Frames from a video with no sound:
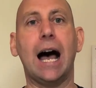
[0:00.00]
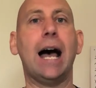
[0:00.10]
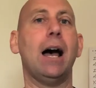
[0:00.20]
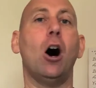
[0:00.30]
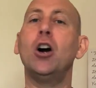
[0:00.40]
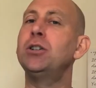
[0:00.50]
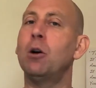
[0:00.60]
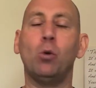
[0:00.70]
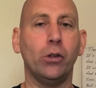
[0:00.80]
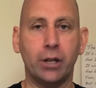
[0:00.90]
Uh, I
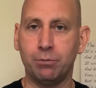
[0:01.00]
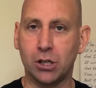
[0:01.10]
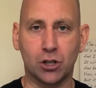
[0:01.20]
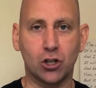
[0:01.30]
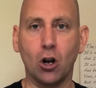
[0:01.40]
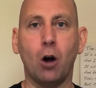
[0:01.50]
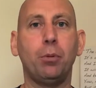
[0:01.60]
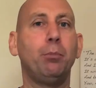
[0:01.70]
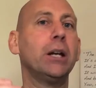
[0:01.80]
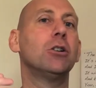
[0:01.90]
don't want them to
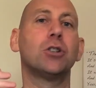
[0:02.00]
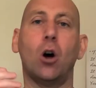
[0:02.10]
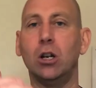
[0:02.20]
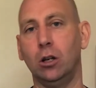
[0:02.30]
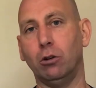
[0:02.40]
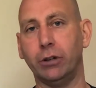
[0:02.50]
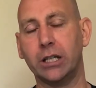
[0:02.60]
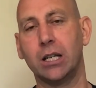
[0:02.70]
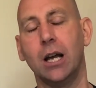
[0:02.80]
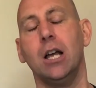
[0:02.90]
stop because I love
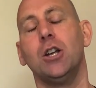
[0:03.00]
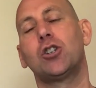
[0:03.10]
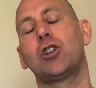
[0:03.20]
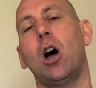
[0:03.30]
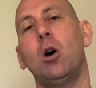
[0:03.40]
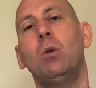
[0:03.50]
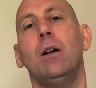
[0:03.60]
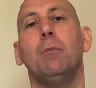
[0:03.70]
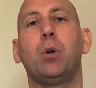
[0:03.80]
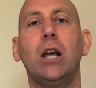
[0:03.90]
it. So
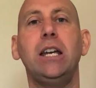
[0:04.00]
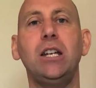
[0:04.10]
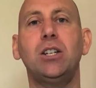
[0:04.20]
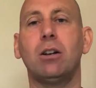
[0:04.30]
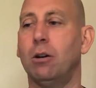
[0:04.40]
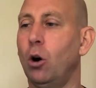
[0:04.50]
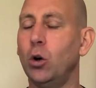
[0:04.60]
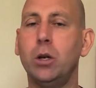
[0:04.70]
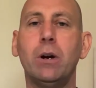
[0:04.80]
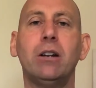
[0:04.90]
please,
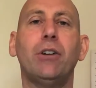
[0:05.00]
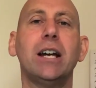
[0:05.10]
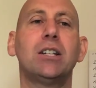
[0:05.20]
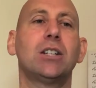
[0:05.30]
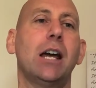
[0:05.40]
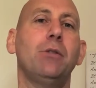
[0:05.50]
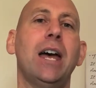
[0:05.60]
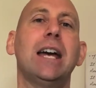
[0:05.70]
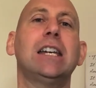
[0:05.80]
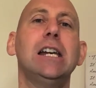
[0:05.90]
all you innovators out
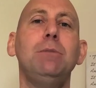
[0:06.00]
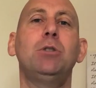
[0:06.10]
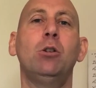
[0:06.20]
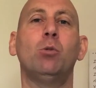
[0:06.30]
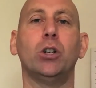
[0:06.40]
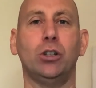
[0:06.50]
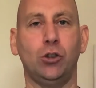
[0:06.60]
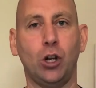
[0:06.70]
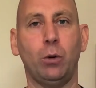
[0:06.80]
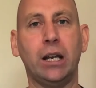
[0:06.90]
there, keep doing what you're
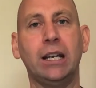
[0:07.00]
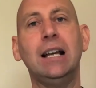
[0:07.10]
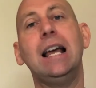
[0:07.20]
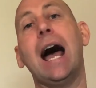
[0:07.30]
doing.